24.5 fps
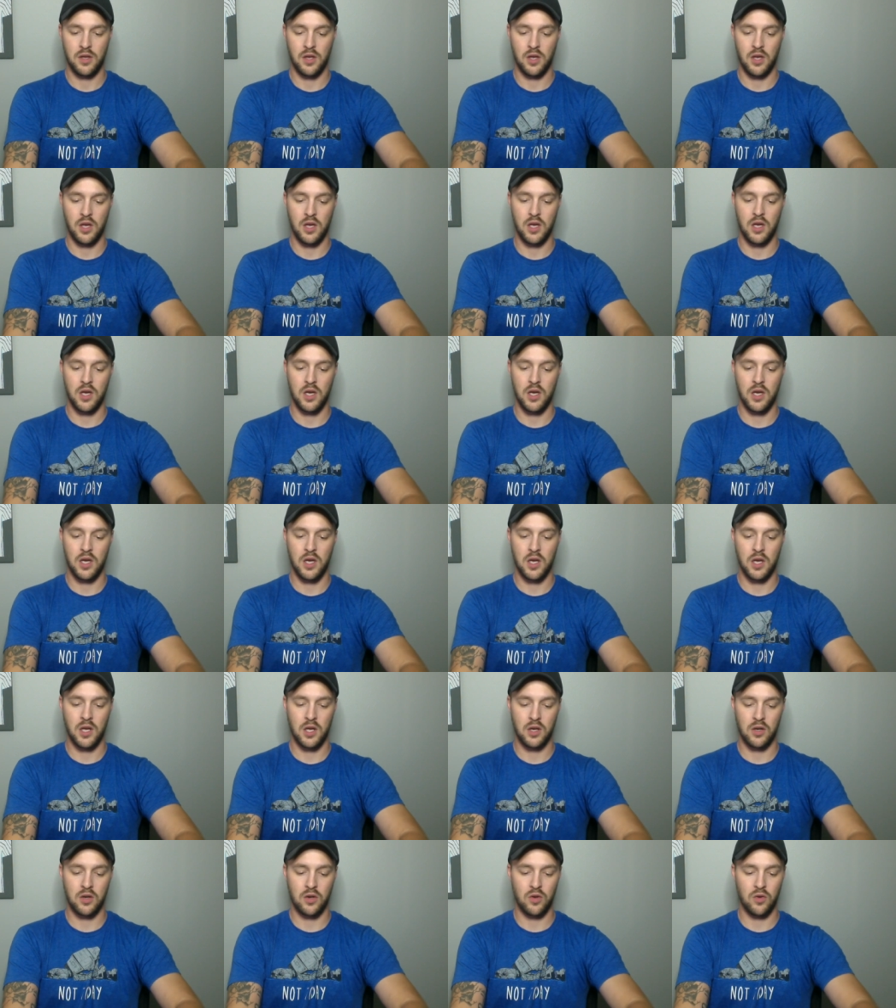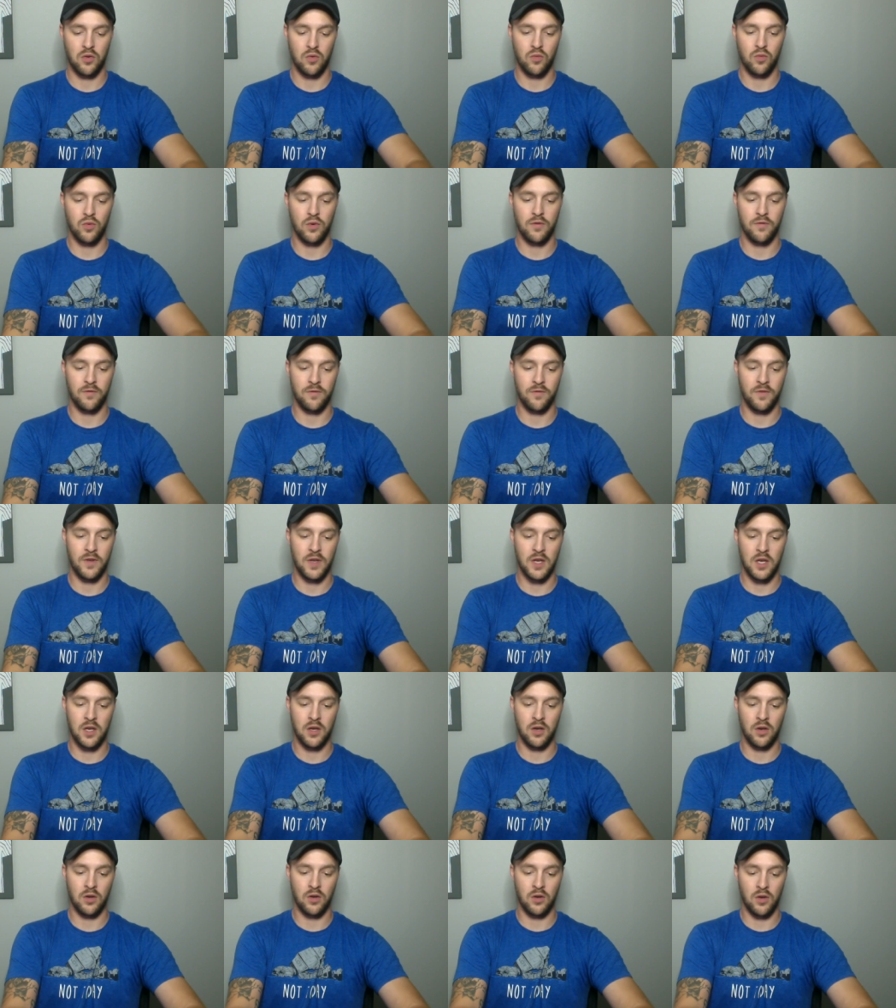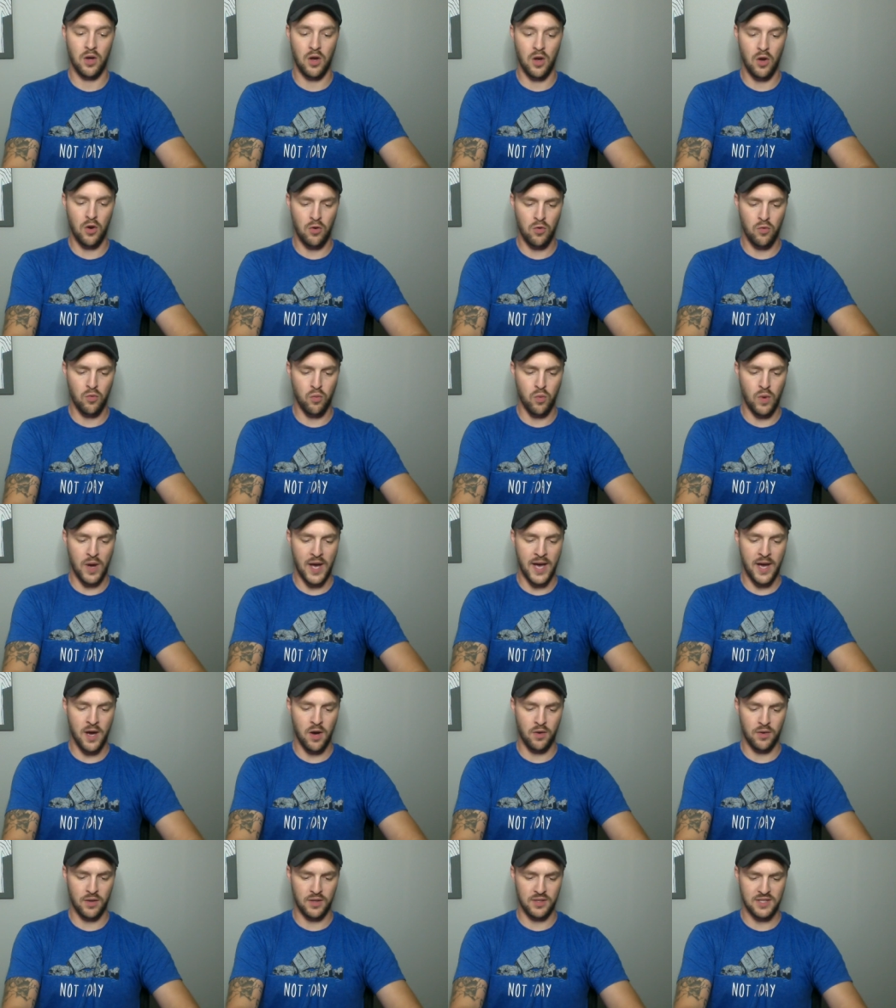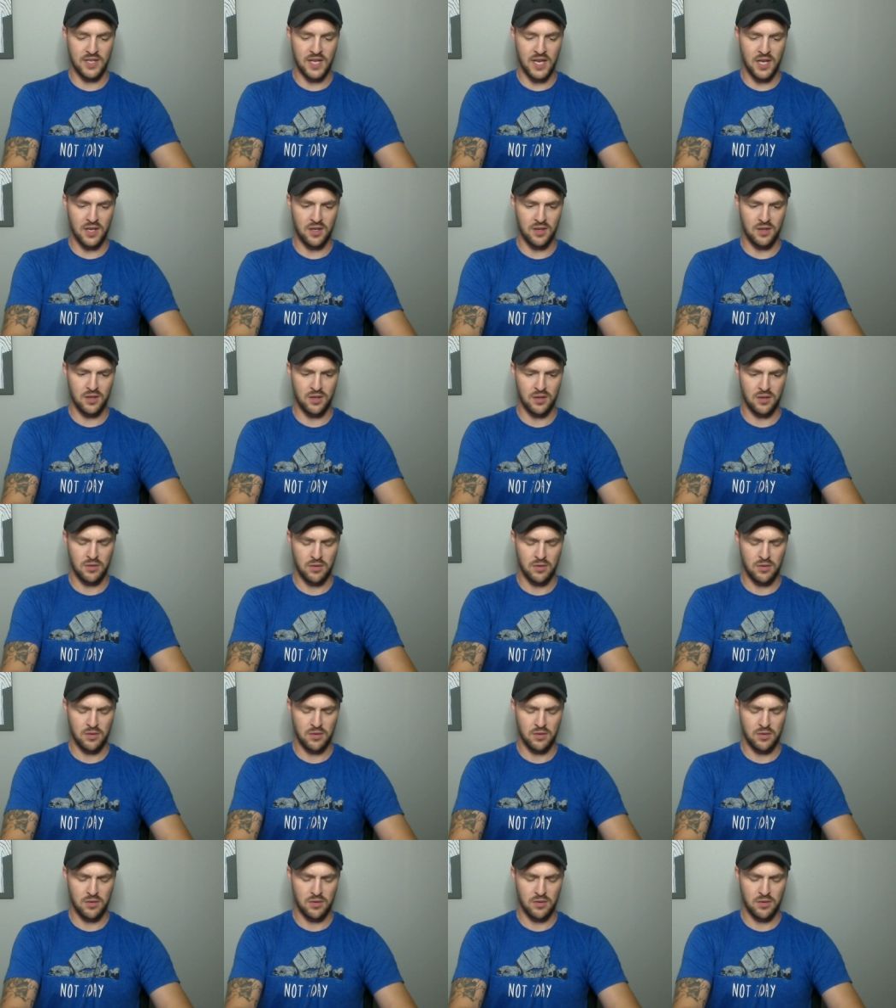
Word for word: And reveal. Oh, wow, is that...